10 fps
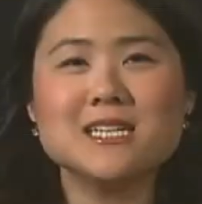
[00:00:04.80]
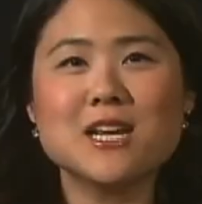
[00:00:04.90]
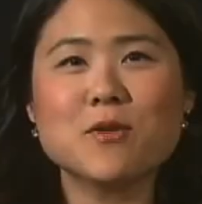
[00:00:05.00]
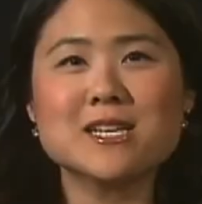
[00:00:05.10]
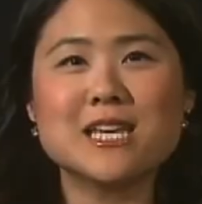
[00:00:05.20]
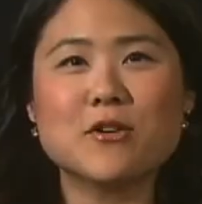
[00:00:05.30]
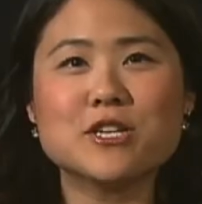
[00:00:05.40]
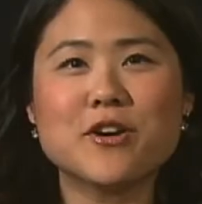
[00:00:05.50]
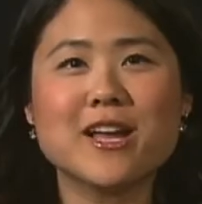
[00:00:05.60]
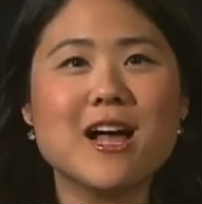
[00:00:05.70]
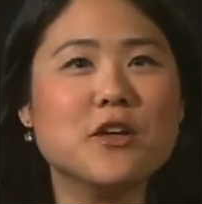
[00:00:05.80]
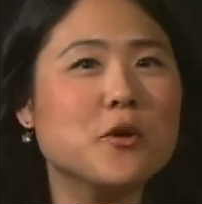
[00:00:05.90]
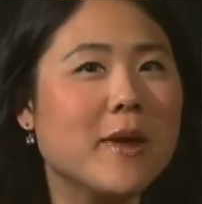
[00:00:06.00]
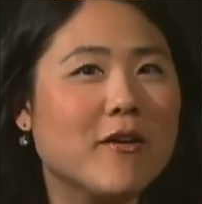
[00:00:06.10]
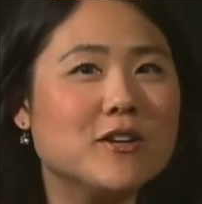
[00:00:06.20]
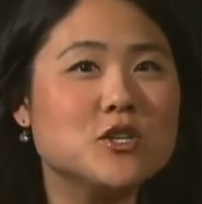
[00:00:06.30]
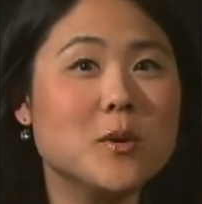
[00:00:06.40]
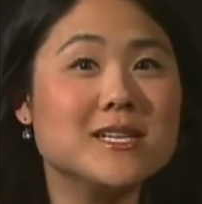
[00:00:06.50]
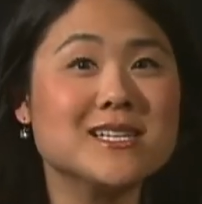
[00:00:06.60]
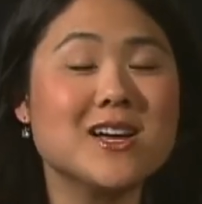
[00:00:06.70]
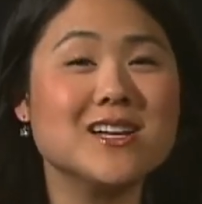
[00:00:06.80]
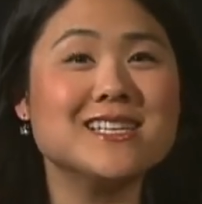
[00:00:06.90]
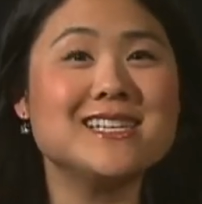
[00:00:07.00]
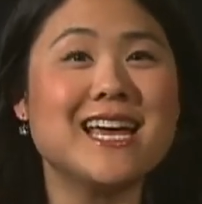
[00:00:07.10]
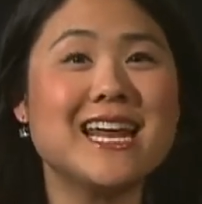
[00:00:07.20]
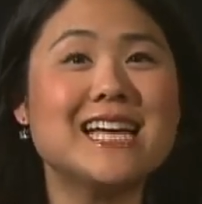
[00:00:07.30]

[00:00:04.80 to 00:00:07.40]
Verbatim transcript: D N R E C Secretary Collin O'Mara joins us on set